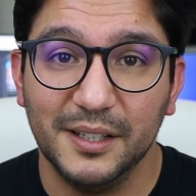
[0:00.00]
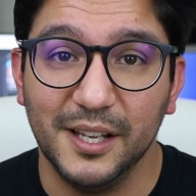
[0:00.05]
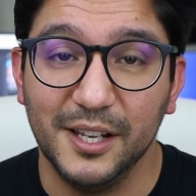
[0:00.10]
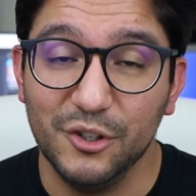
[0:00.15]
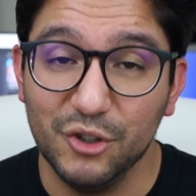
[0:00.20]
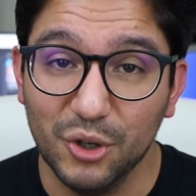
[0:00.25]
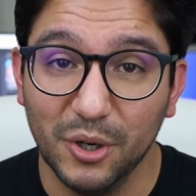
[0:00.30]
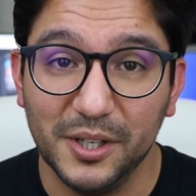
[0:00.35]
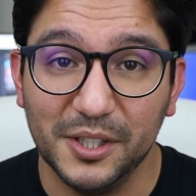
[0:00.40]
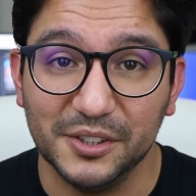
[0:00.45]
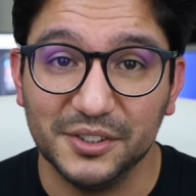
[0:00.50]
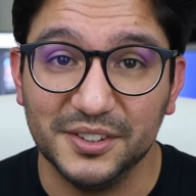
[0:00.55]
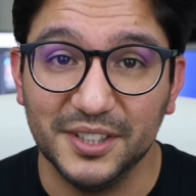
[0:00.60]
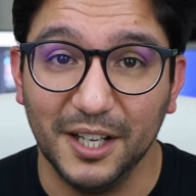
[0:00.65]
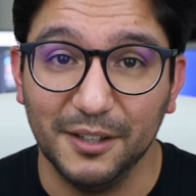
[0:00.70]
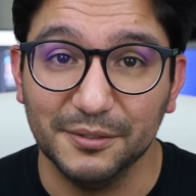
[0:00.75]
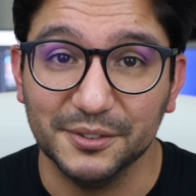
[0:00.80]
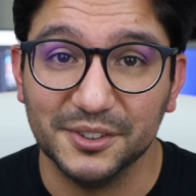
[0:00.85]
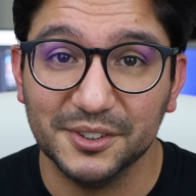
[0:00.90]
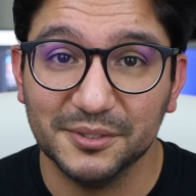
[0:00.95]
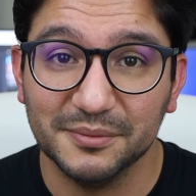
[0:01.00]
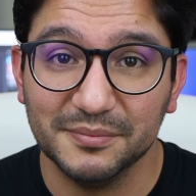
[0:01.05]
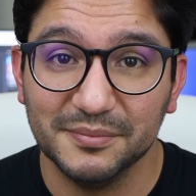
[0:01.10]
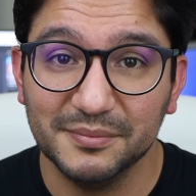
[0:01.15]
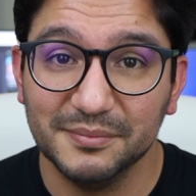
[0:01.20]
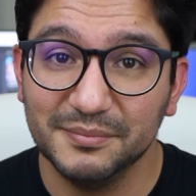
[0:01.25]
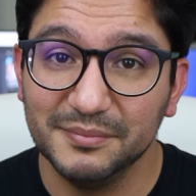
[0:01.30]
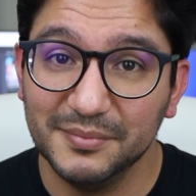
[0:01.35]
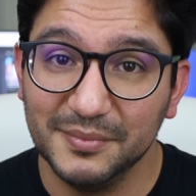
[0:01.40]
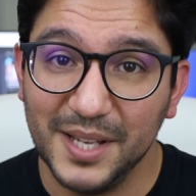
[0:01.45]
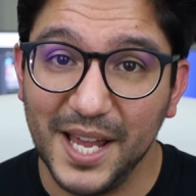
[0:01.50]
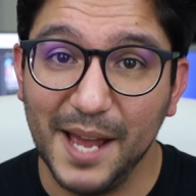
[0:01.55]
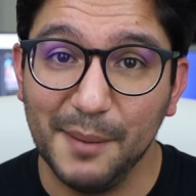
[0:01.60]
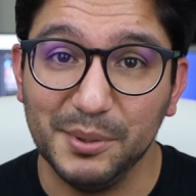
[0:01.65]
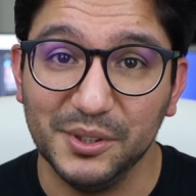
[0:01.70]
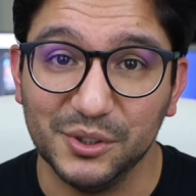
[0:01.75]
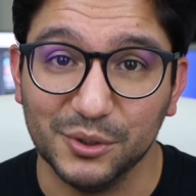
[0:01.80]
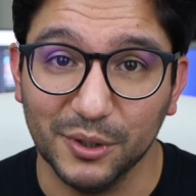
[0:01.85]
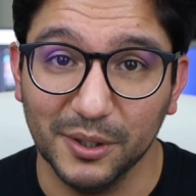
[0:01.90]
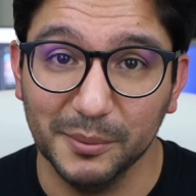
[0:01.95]
enjoy yourselves.
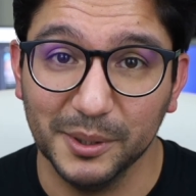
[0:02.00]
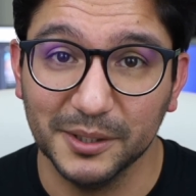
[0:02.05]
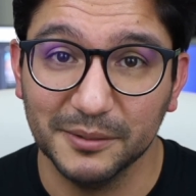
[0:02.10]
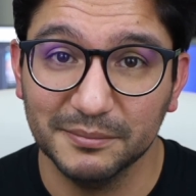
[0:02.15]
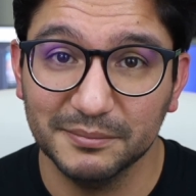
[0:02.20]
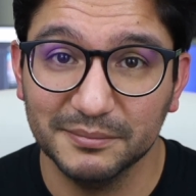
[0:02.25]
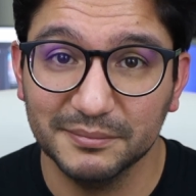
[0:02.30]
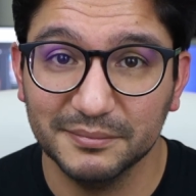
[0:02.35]
Happy streaming.